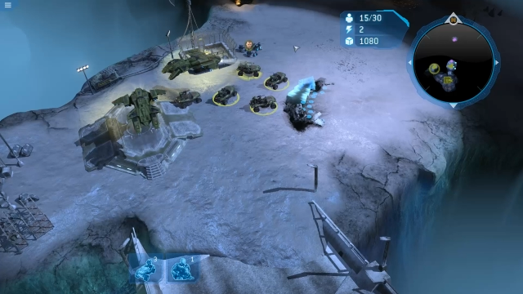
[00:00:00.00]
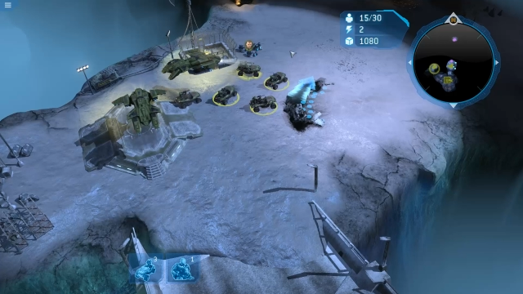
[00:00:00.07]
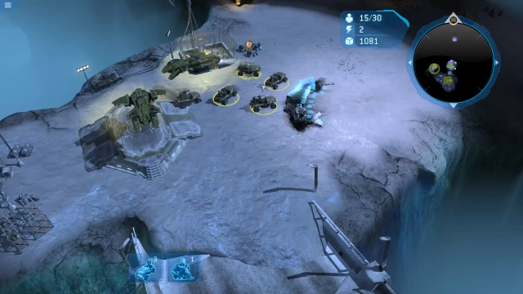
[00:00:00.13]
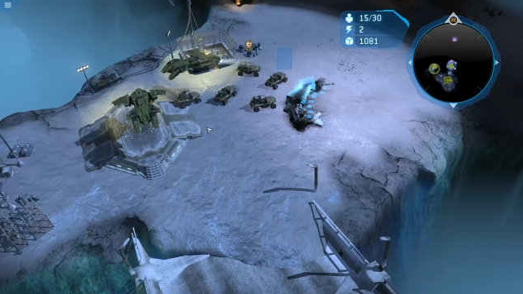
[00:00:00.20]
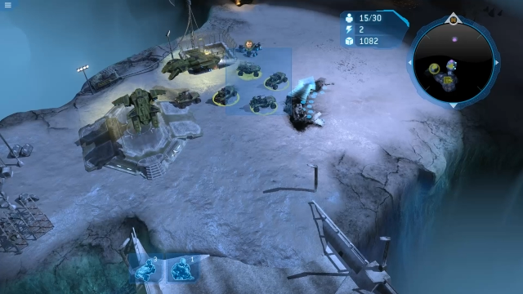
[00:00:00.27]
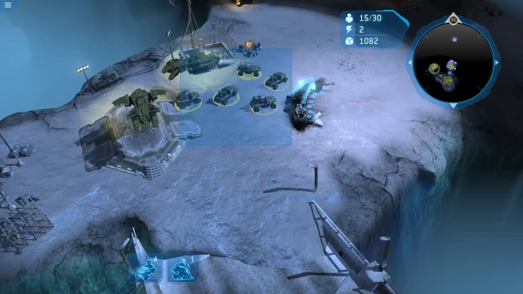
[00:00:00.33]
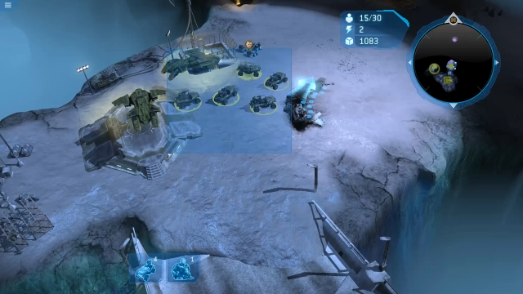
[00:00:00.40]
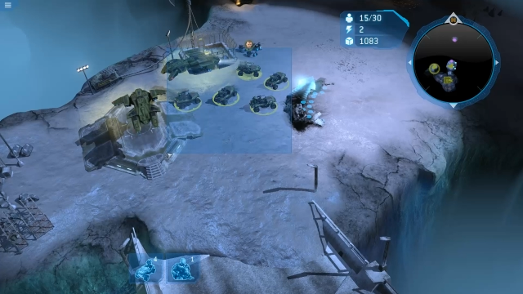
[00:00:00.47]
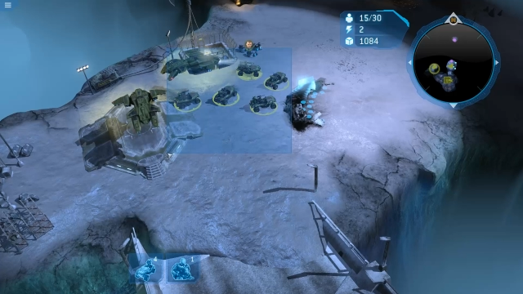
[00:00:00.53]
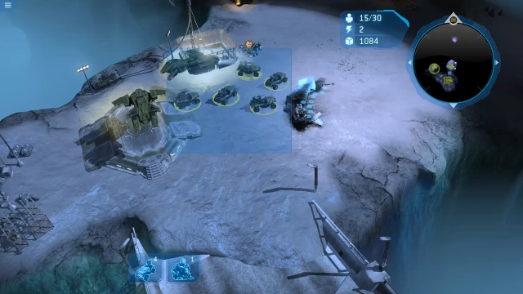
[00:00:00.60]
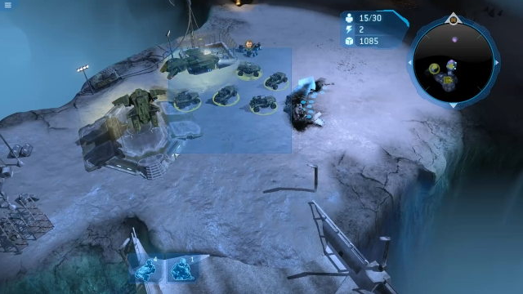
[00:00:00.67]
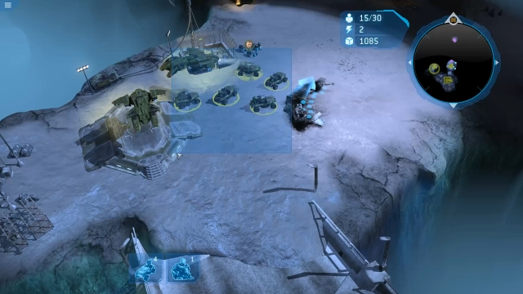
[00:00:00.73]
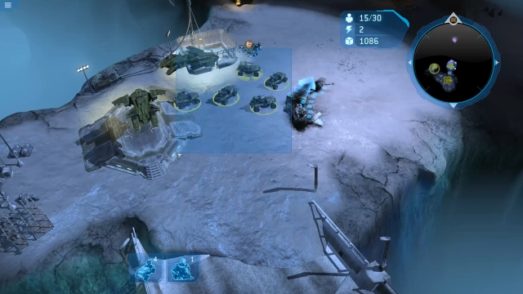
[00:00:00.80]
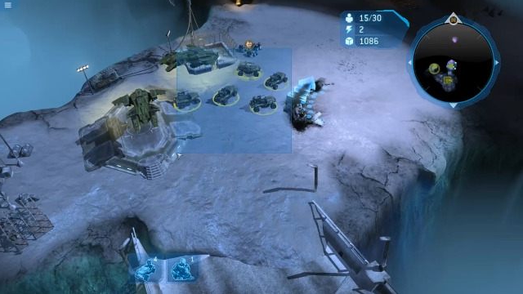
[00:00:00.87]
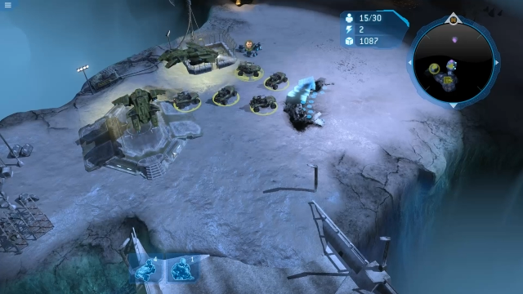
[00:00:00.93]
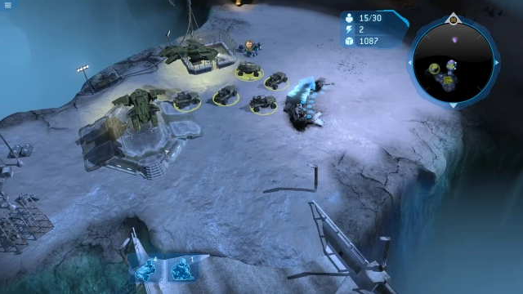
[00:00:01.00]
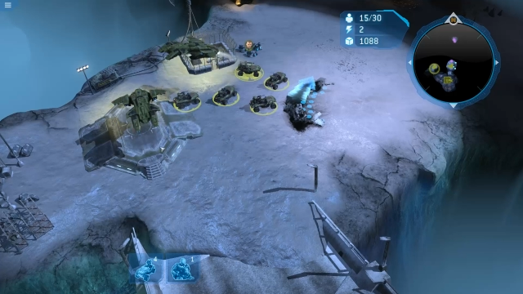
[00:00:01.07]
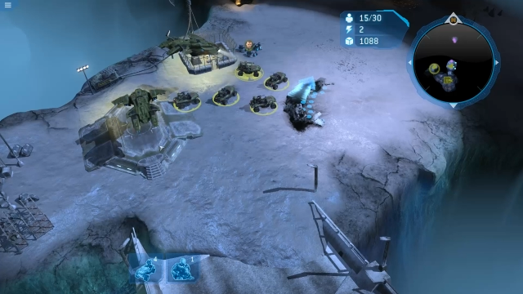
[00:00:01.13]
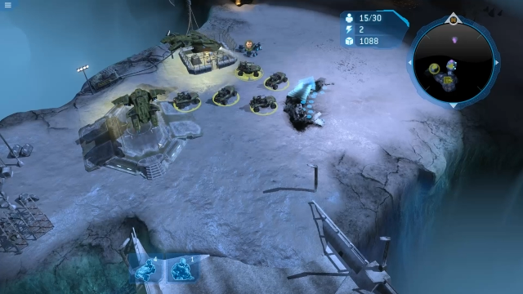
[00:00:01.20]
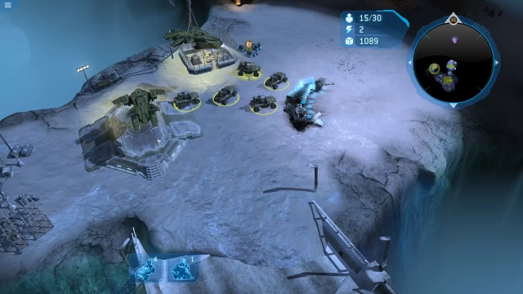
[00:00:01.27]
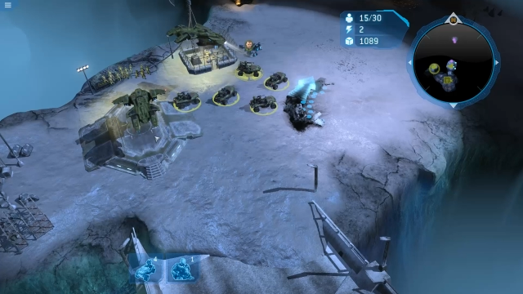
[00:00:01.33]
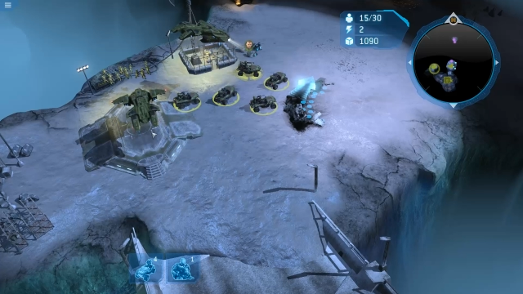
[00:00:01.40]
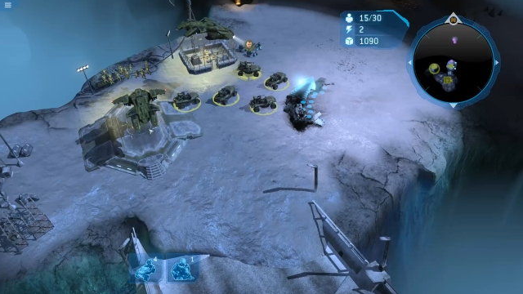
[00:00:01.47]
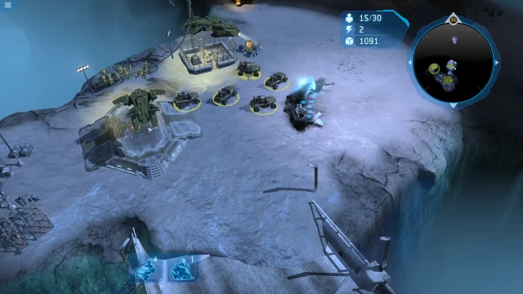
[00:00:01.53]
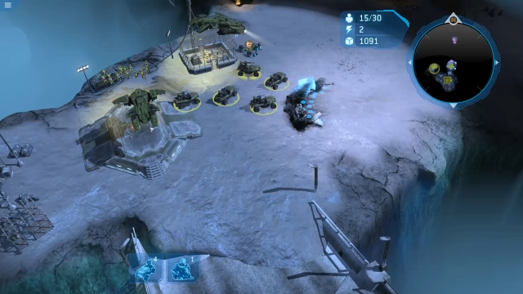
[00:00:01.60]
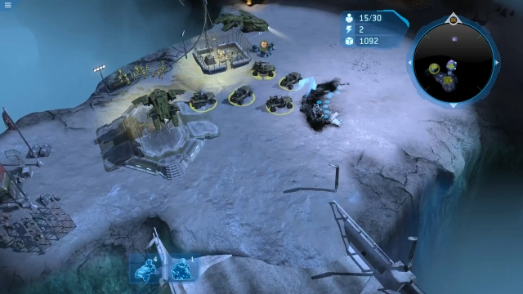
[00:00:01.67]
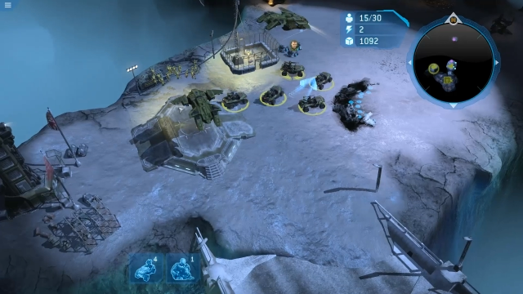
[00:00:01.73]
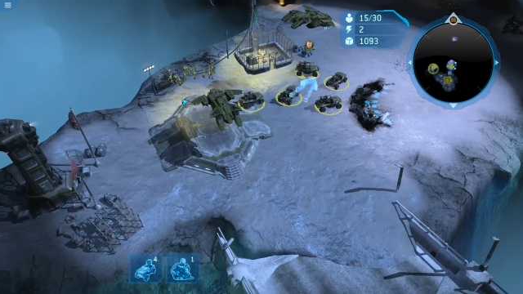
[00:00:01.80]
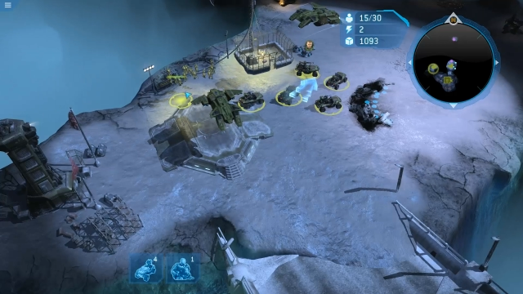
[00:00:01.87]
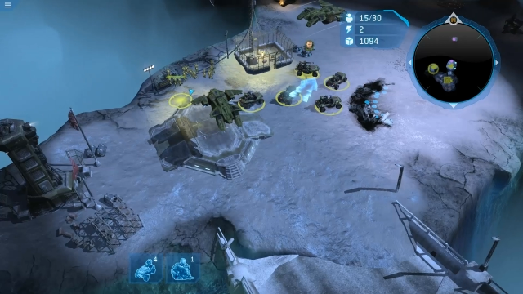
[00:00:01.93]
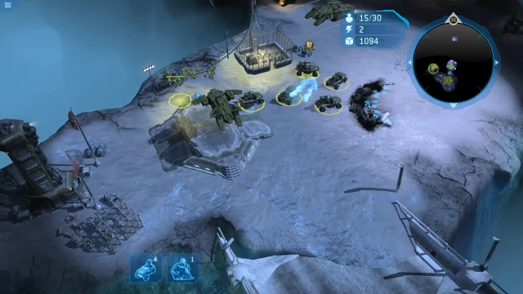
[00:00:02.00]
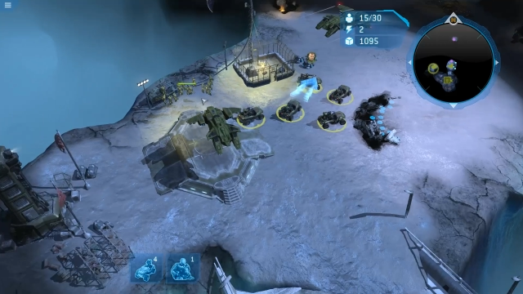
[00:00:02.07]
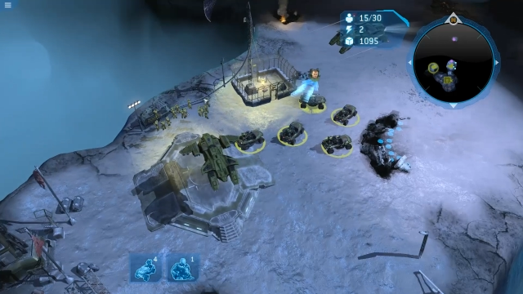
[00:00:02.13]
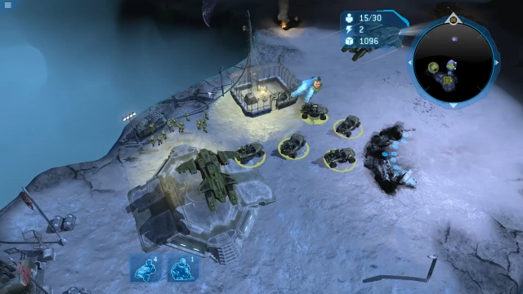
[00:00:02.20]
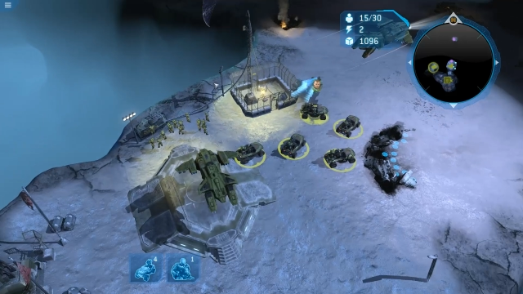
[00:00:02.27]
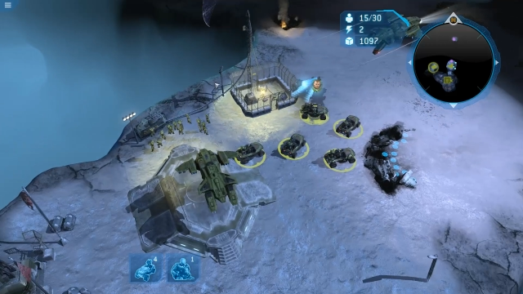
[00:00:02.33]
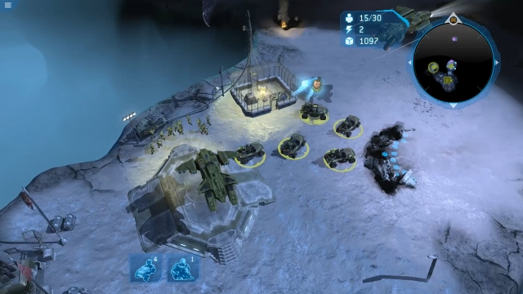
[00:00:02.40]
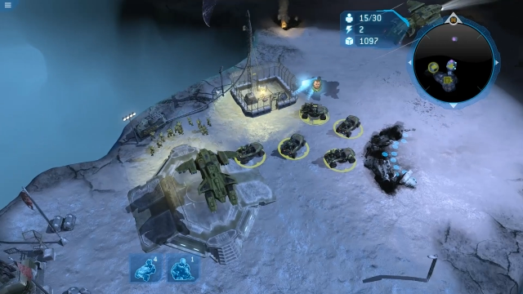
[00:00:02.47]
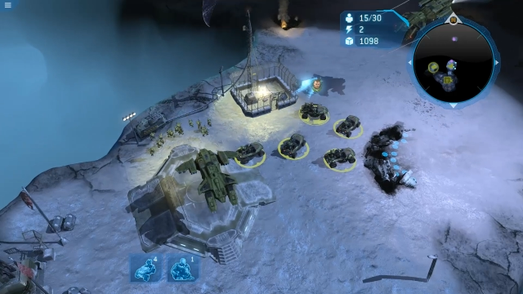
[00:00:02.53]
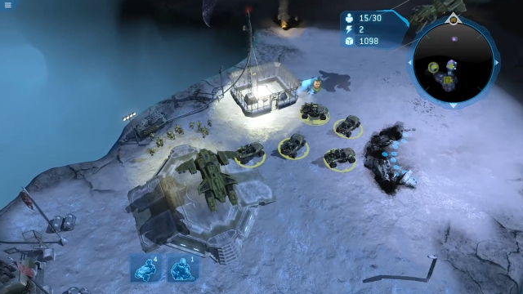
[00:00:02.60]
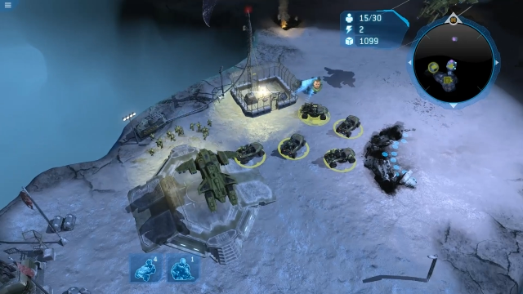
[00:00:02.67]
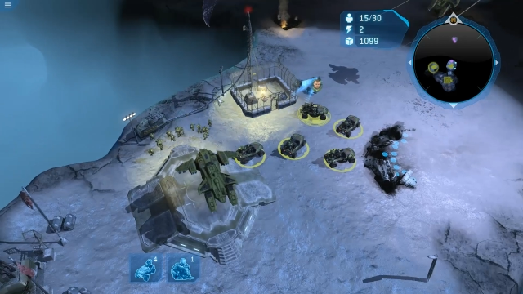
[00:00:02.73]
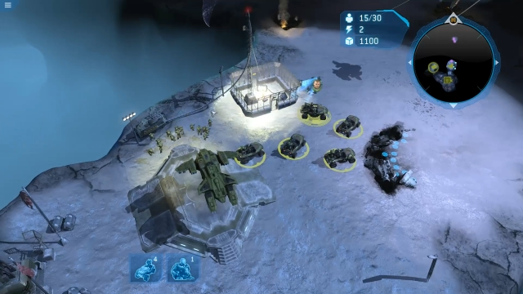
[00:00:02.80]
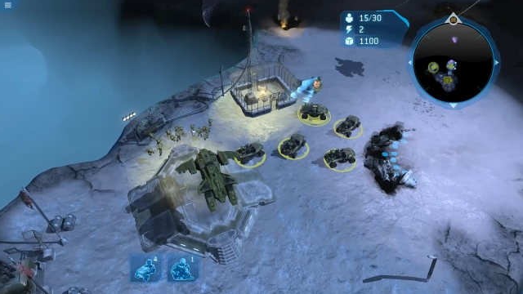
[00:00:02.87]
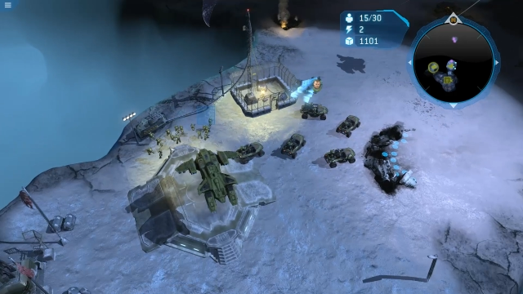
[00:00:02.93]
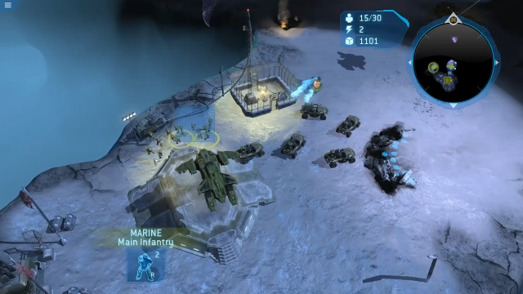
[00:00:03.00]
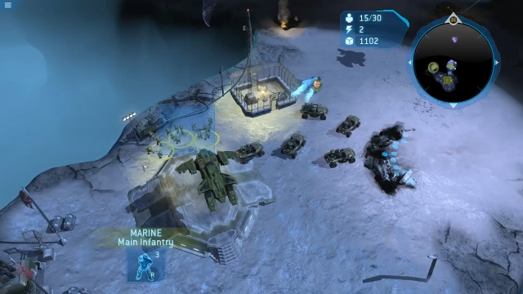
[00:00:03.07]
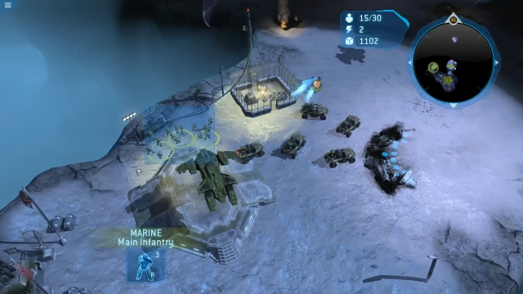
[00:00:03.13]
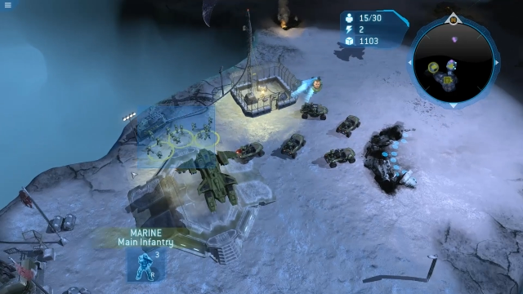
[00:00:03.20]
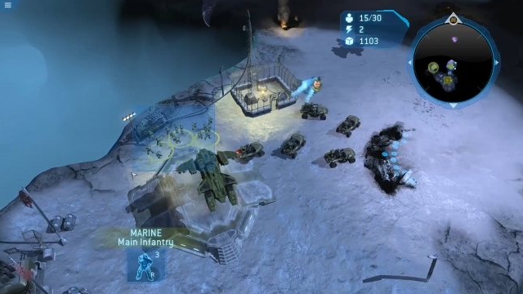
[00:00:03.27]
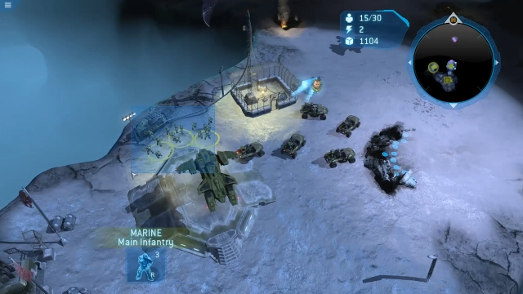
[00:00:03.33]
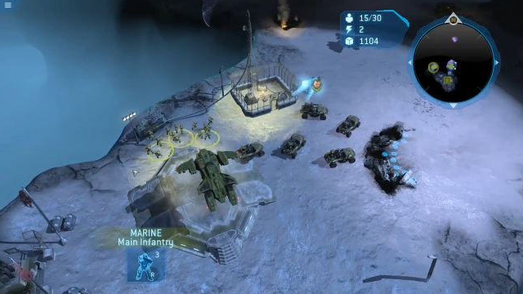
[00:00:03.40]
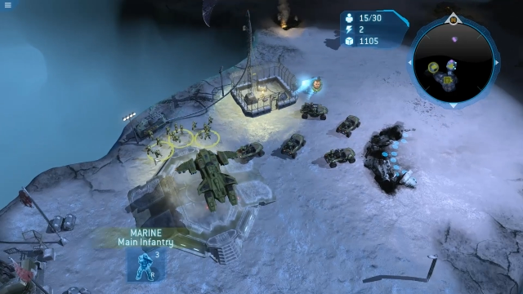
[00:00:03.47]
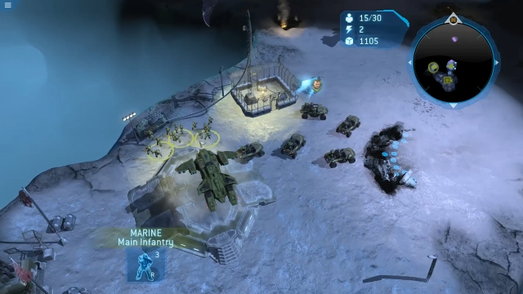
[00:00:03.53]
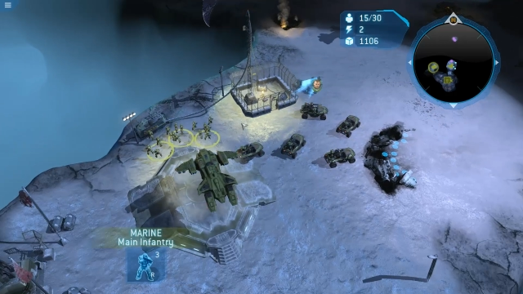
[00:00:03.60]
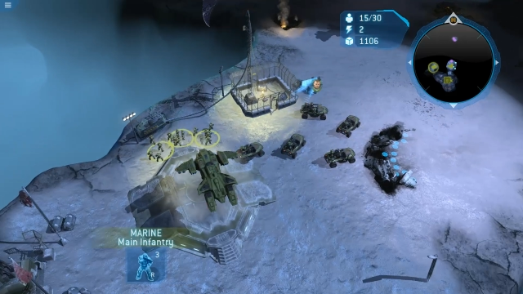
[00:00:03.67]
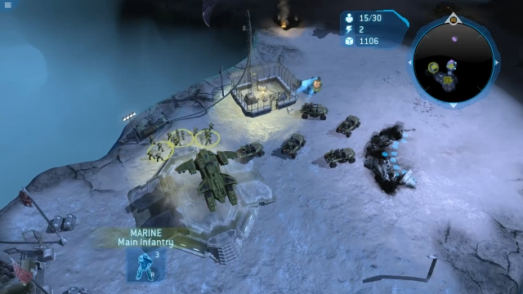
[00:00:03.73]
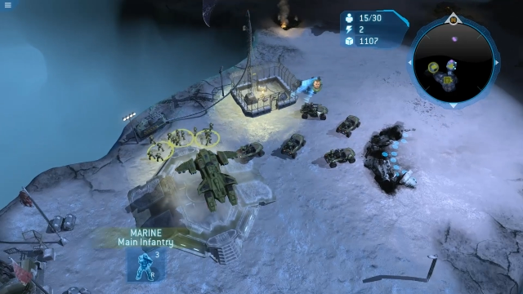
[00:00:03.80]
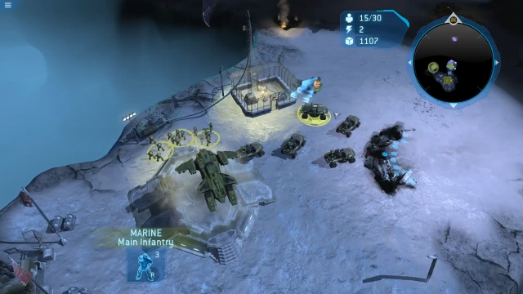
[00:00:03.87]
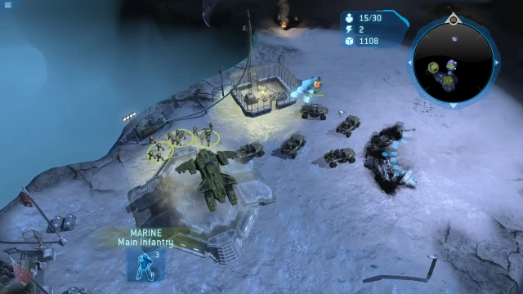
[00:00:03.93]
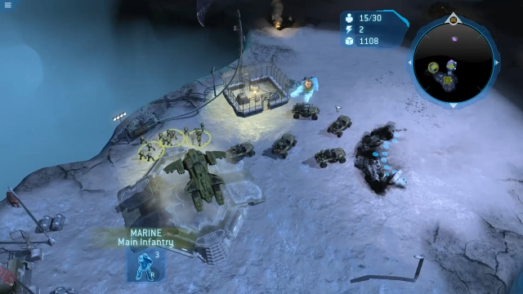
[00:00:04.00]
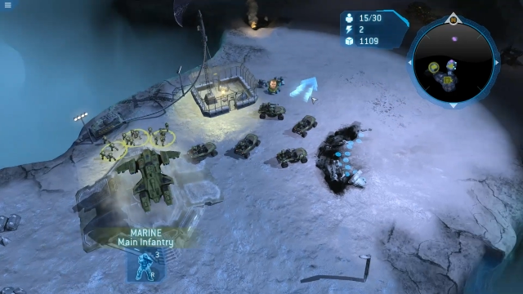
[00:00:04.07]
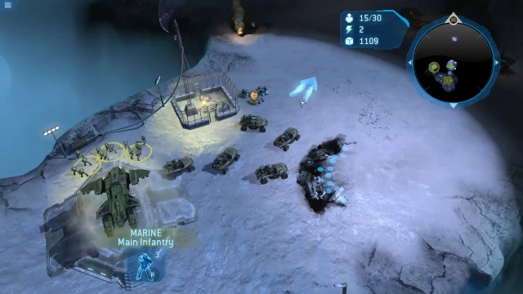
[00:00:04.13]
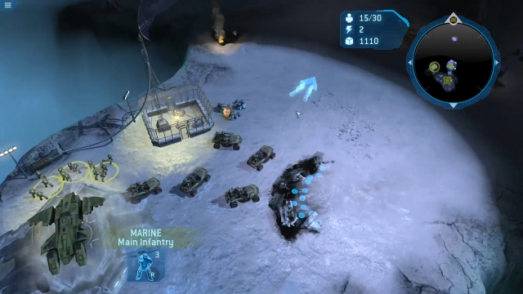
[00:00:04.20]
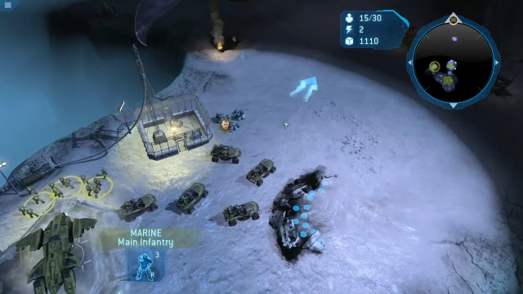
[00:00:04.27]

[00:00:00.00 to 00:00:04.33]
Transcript: (no speaker visible)